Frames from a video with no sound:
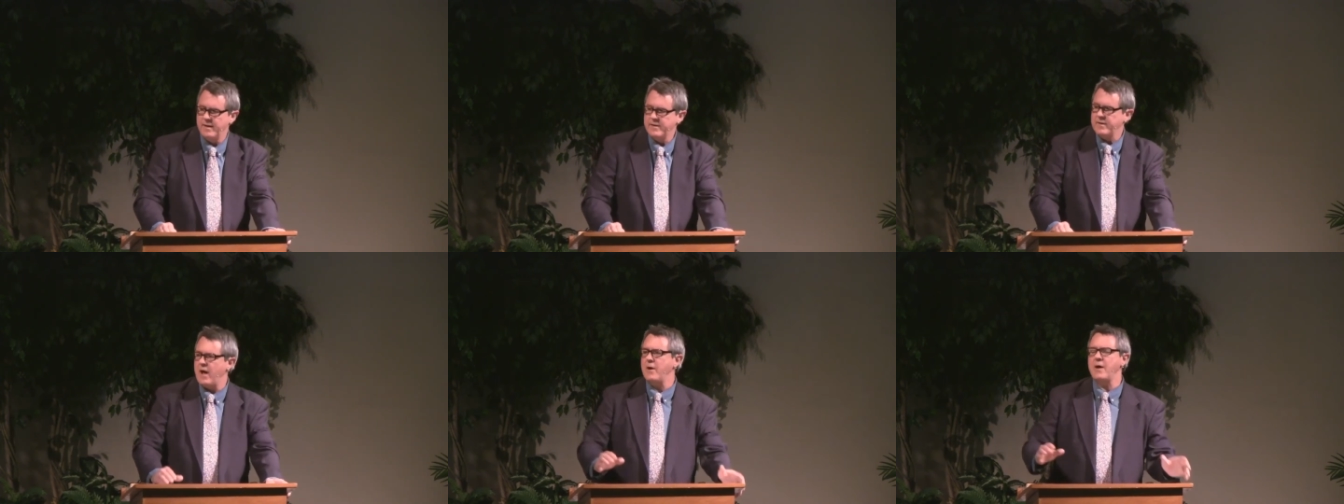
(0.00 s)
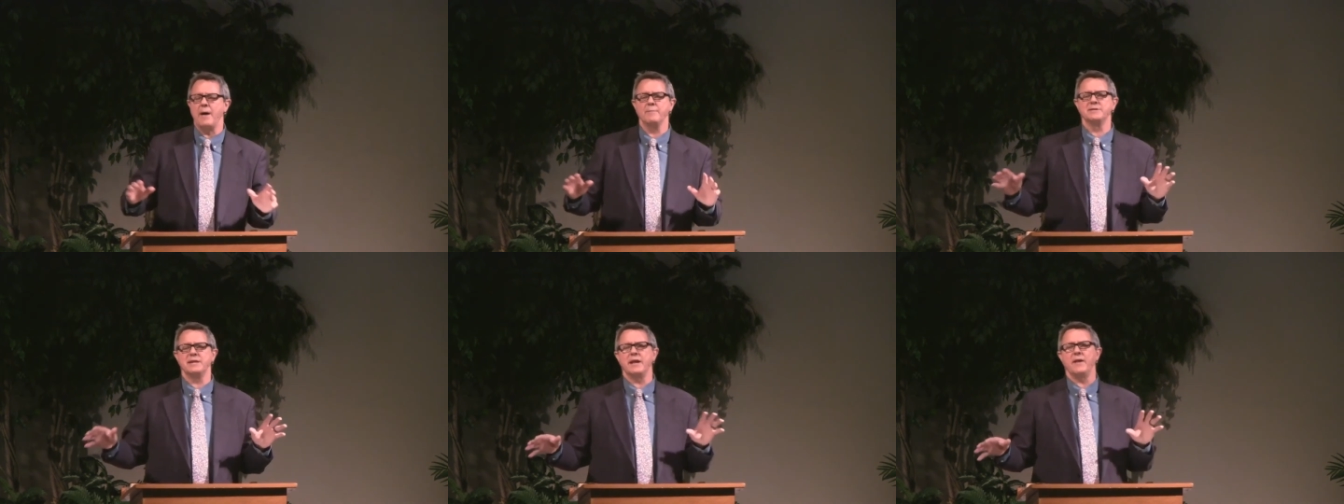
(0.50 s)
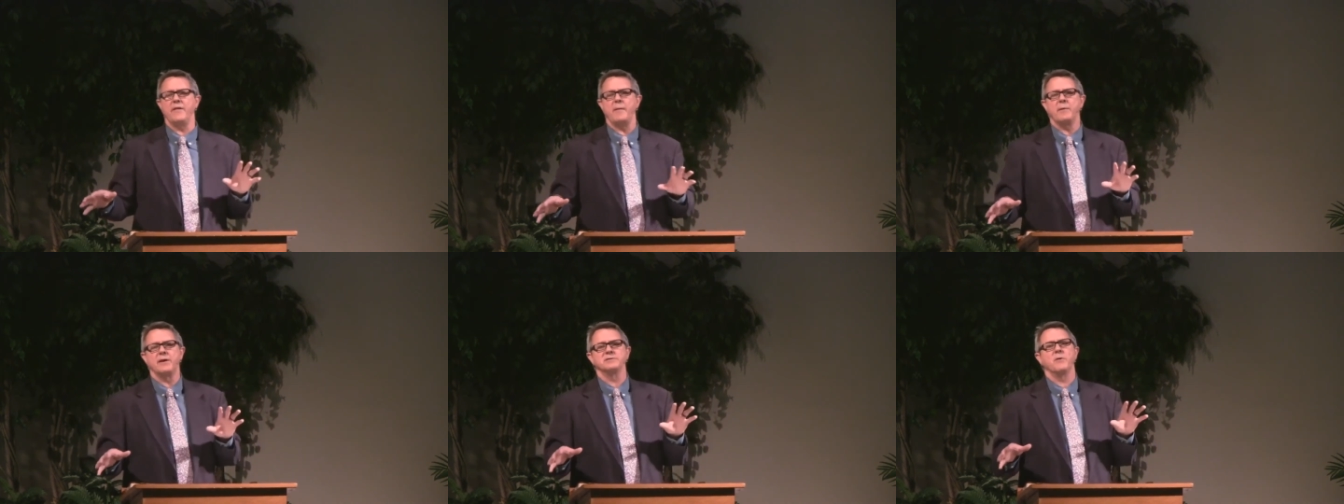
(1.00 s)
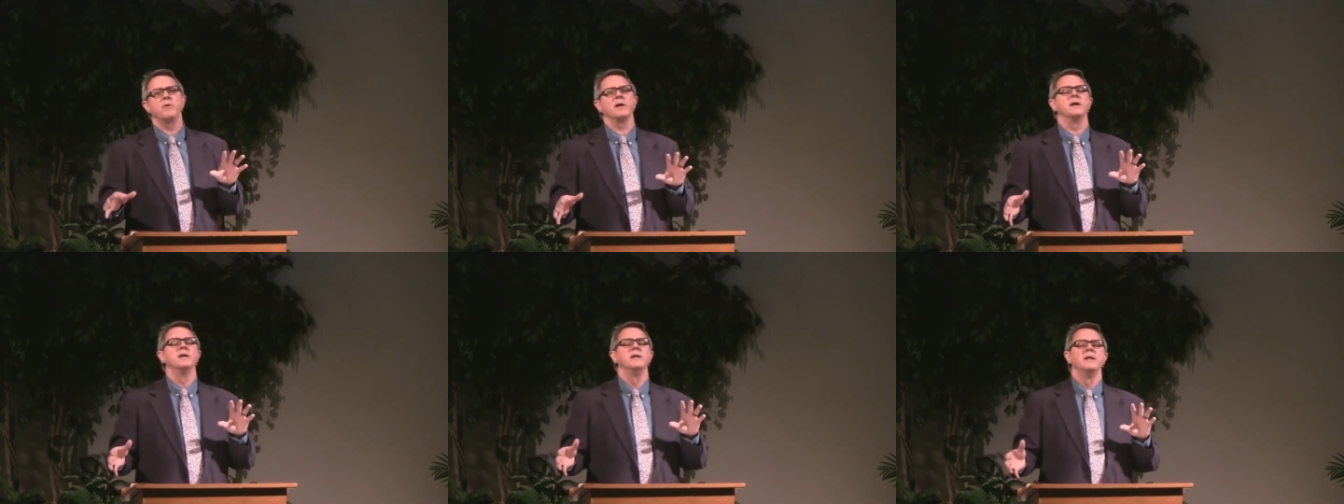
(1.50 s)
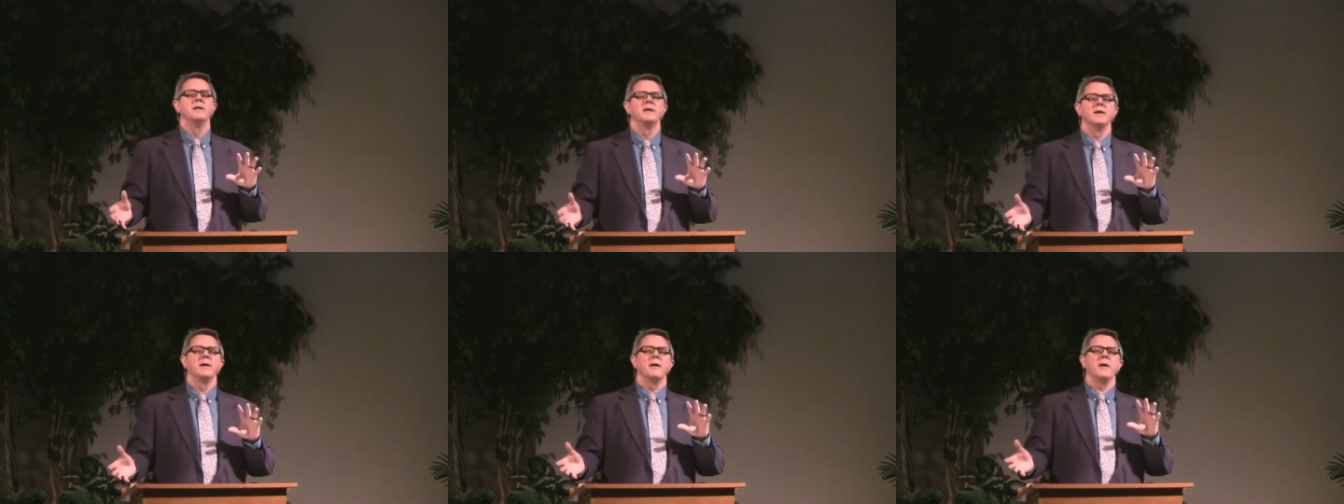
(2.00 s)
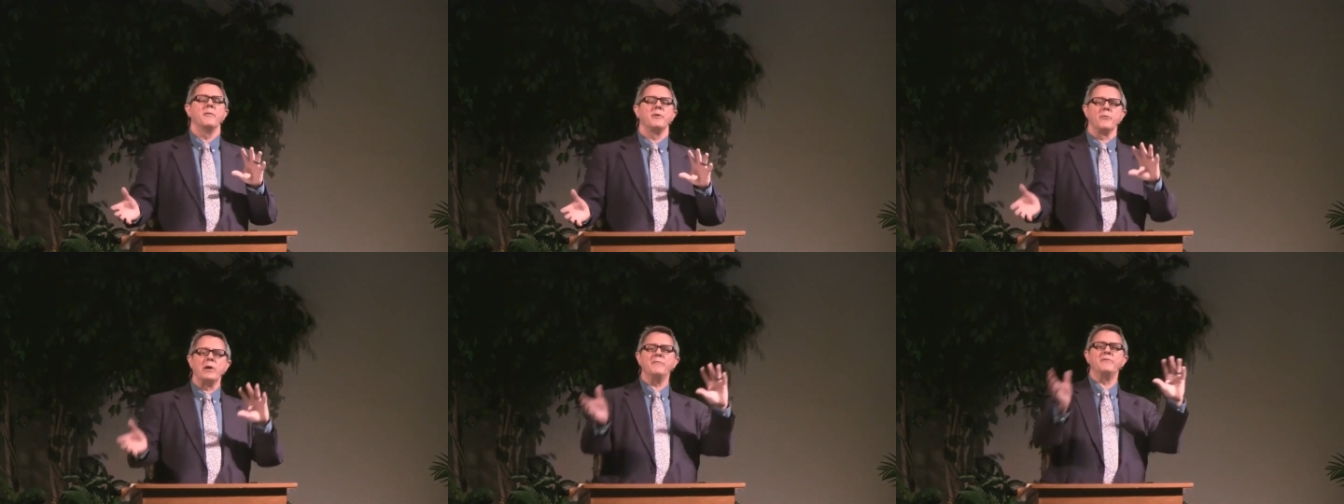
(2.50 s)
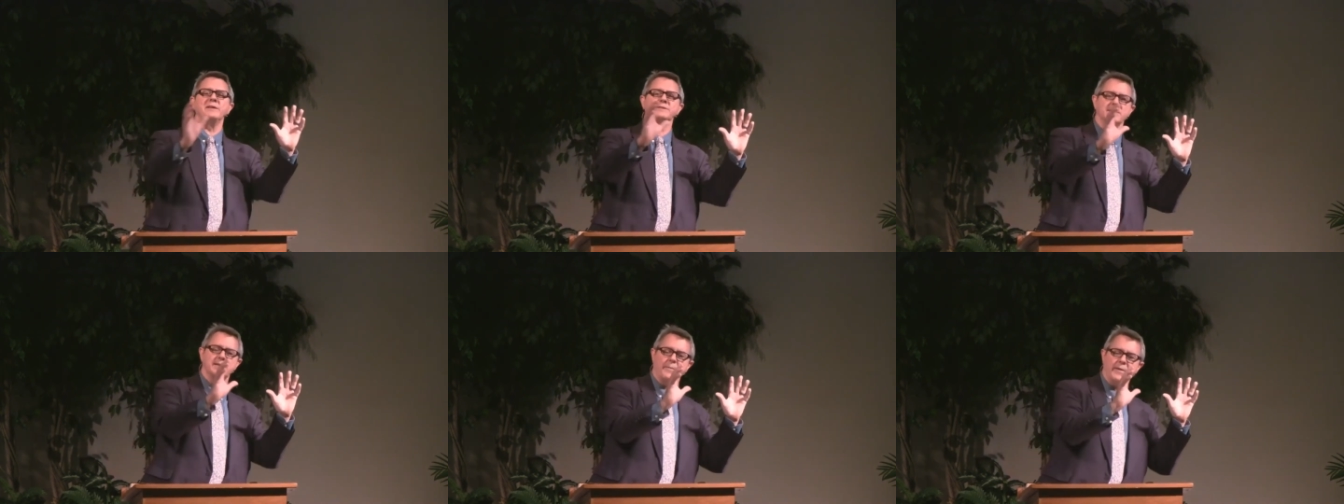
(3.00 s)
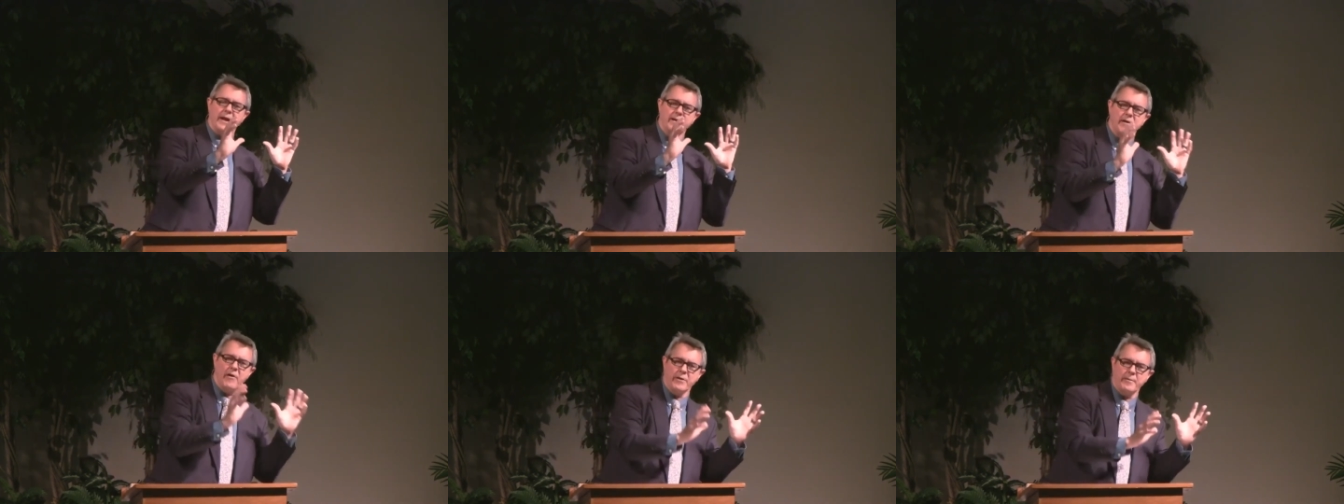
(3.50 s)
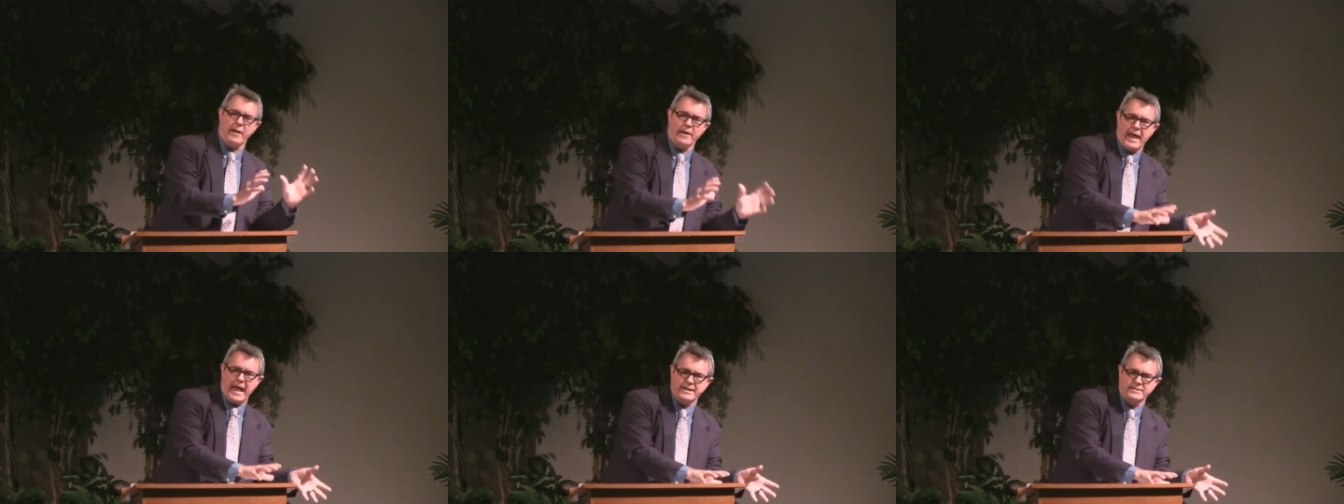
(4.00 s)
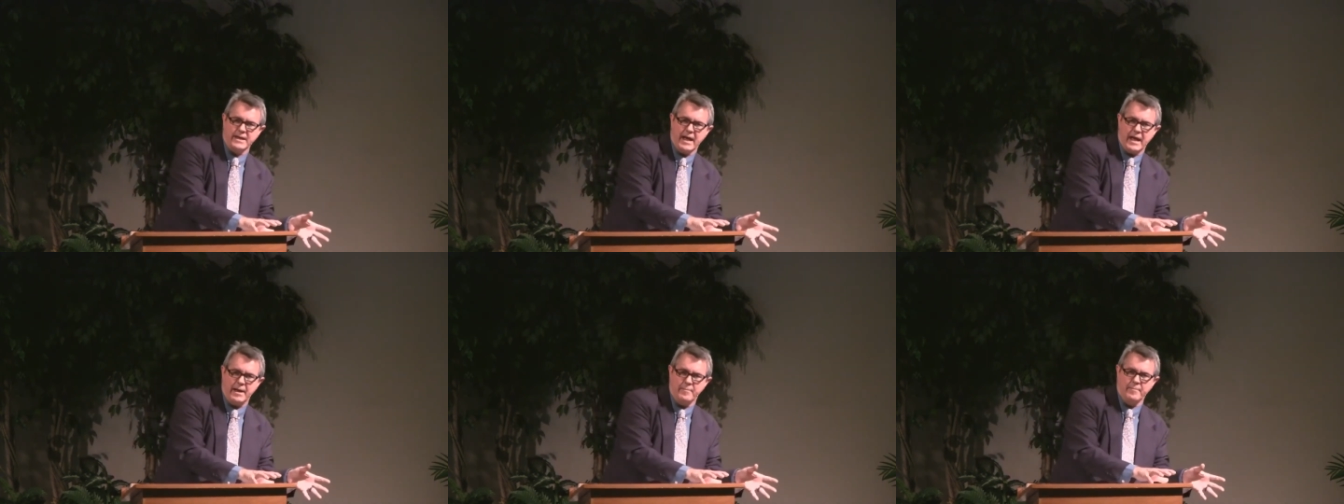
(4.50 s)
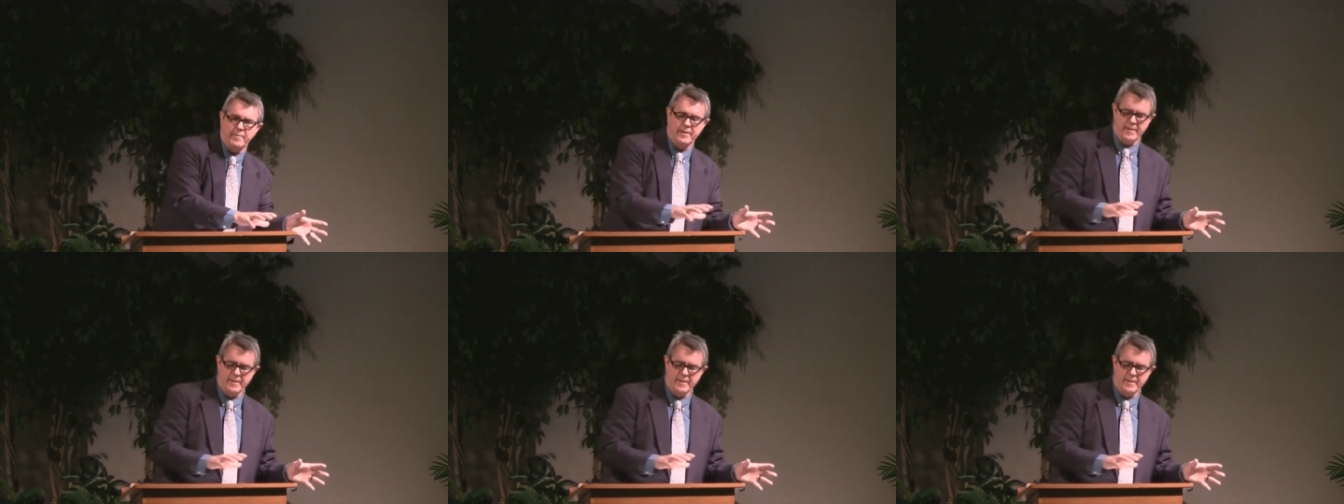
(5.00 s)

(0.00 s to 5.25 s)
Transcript: Now, I'm saying all that because I want to I want to revisit something I talked about last time.